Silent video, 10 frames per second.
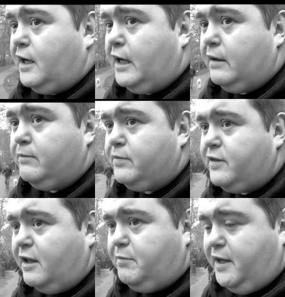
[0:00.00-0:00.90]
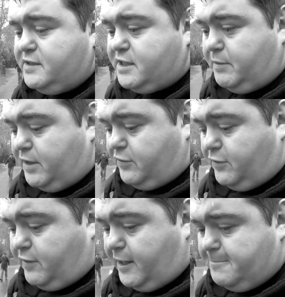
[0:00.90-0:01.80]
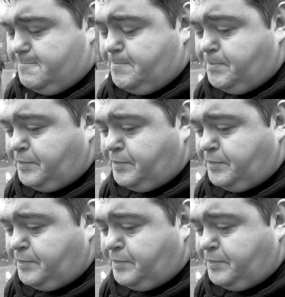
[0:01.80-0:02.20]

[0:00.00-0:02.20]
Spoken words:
There'll be some other